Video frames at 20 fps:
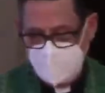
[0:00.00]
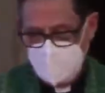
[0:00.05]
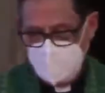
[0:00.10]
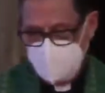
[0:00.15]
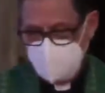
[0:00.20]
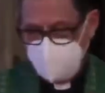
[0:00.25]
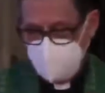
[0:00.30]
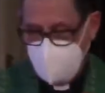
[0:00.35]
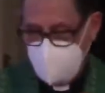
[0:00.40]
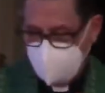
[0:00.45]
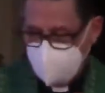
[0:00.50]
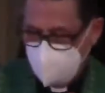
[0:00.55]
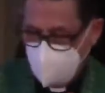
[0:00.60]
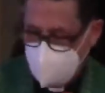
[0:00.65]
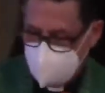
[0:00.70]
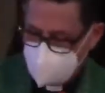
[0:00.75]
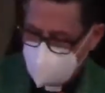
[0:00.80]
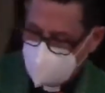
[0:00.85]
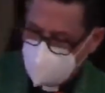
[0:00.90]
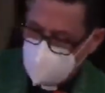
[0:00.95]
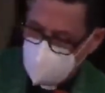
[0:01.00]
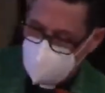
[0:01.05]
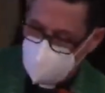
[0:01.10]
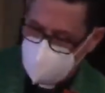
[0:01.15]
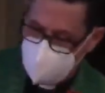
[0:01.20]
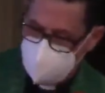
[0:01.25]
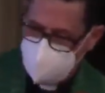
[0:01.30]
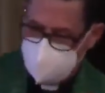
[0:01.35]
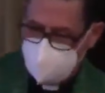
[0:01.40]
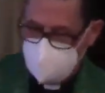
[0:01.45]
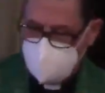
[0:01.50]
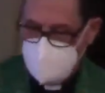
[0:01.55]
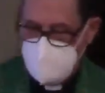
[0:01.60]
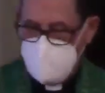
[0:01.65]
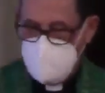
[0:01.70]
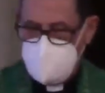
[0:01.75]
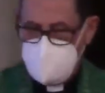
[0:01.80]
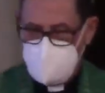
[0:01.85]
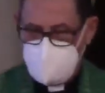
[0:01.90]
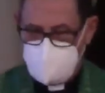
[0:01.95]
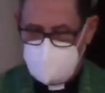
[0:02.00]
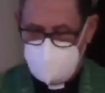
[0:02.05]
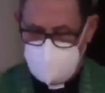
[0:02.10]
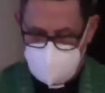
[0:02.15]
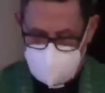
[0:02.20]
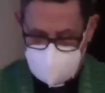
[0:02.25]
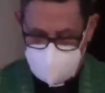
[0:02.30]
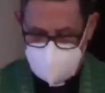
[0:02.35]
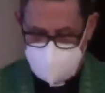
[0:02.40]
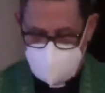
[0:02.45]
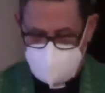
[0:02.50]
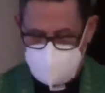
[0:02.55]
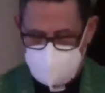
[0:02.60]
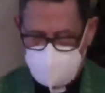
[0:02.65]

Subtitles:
Steadfast God, ageless and